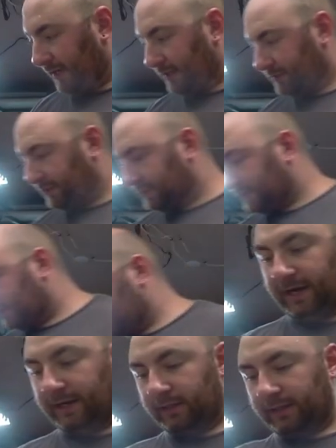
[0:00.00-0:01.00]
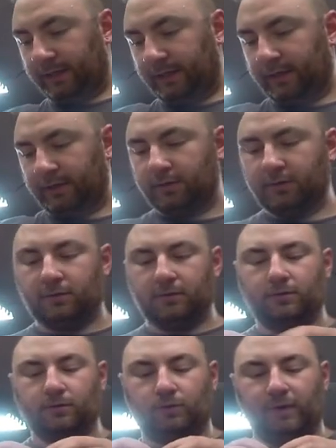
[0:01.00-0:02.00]
gaskets. Finally,
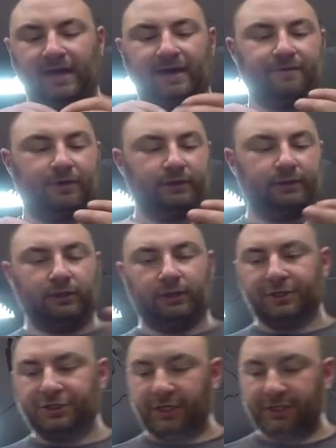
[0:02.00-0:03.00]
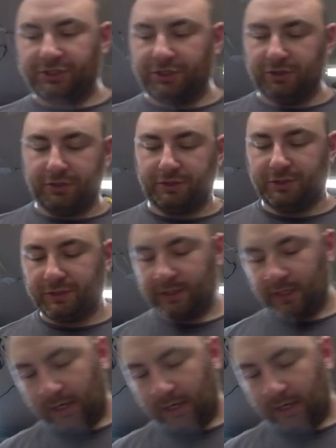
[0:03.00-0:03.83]
we have our little adjusters.